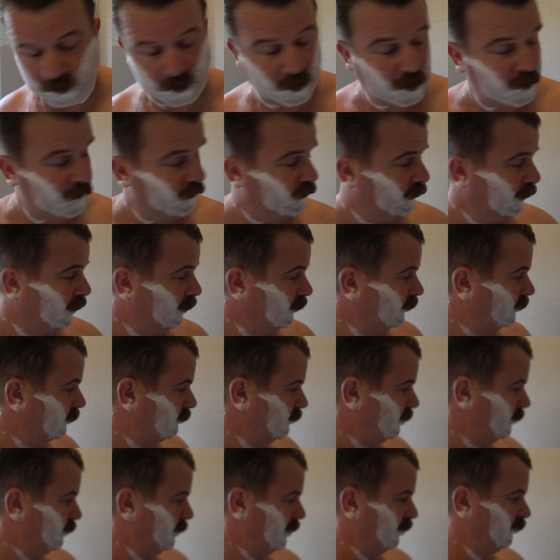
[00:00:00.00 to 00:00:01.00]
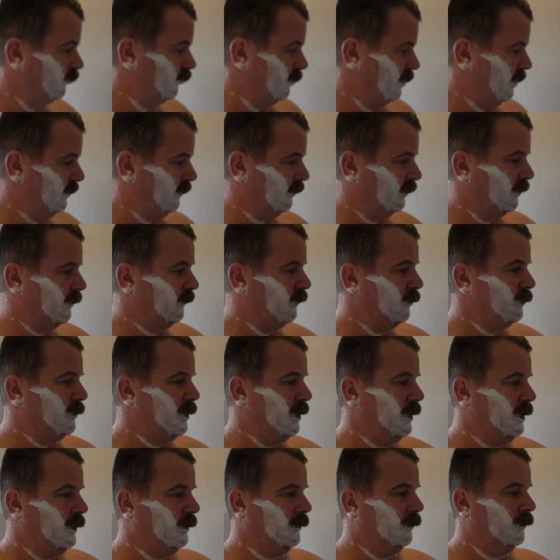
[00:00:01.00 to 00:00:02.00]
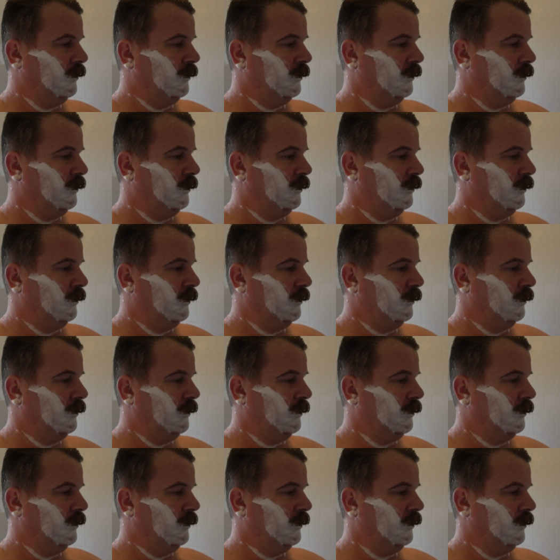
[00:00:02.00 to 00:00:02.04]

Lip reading: are, I think, some of the best razors ever made.